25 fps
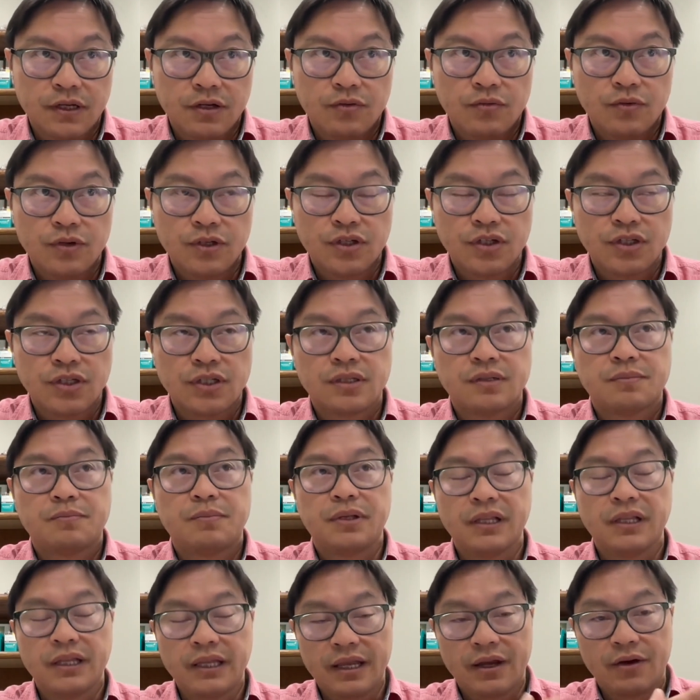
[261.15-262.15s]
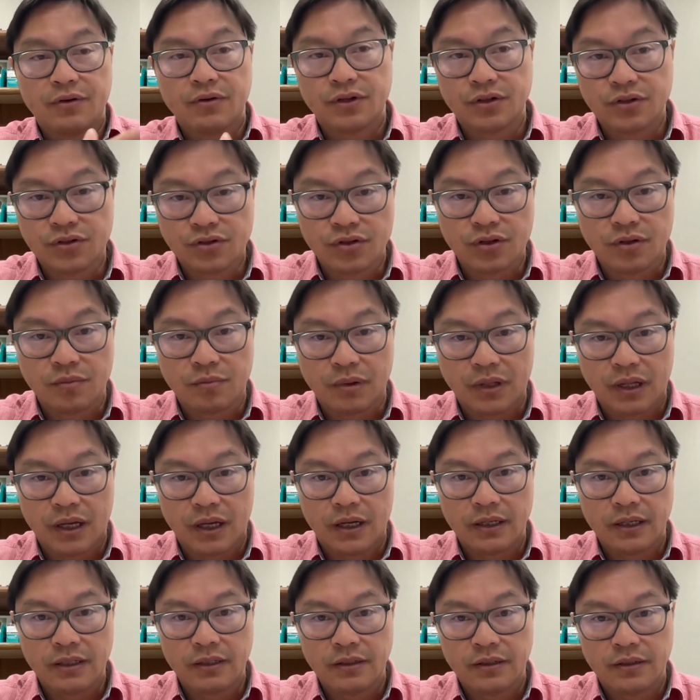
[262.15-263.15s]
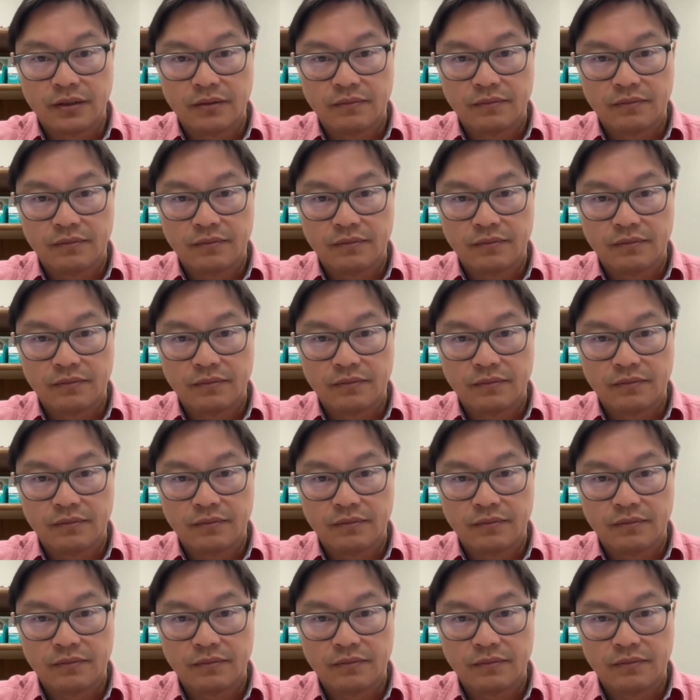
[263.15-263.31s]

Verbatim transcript: which is spilling out into the blood,